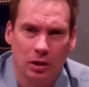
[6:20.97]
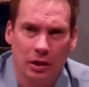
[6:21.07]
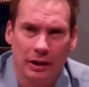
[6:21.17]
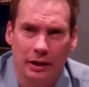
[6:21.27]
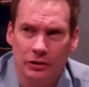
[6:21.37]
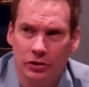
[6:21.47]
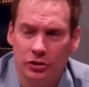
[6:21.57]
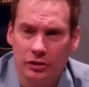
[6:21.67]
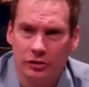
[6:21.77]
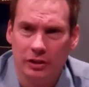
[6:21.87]
It's
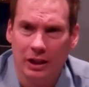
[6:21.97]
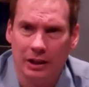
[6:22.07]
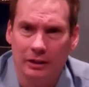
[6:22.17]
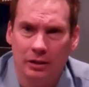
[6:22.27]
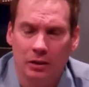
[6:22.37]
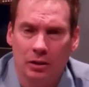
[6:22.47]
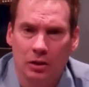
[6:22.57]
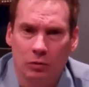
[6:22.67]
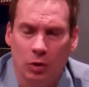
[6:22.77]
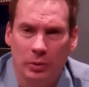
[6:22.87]
just not
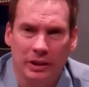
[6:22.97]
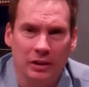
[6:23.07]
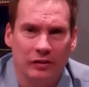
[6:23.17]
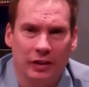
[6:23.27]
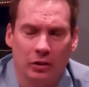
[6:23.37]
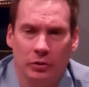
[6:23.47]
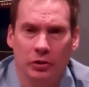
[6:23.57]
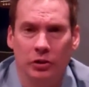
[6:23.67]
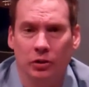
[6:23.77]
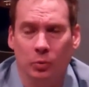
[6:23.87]
what we need the fellow to
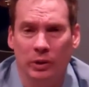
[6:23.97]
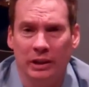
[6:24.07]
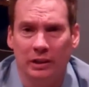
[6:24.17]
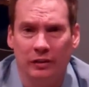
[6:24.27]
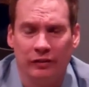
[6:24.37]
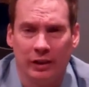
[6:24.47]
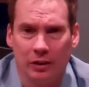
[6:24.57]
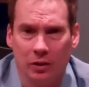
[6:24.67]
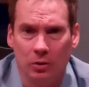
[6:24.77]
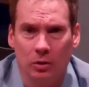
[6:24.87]
do. We need the
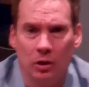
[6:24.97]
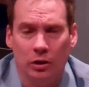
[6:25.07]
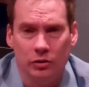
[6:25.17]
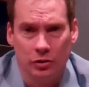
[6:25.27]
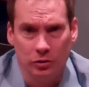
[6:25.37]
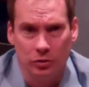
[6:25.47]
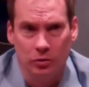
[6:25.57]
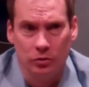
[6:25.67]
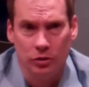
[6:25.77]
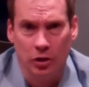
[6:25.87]
fellow
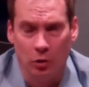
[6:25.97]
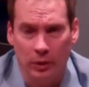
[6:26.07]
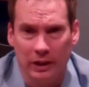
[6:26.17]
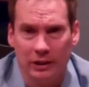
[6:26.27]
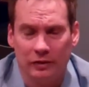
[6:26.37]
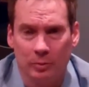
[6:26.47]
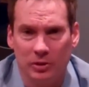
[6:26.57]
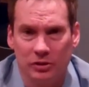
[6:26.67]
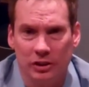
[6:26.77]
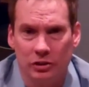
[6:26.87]
to go in on different
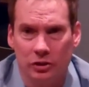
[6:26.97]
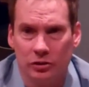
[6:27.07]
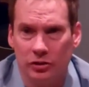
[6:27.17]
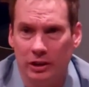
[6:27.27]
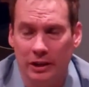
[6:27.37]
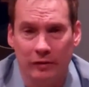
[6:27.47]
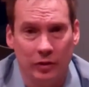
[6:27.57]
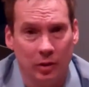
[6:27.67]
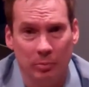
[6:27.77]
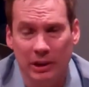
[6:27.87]
procedures, to give
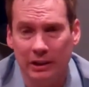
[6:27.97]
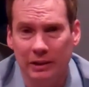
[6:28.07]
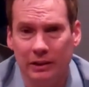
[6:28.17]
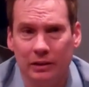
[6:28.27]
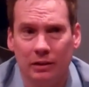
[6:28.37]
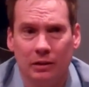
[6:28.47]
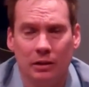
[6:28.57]
their opinion,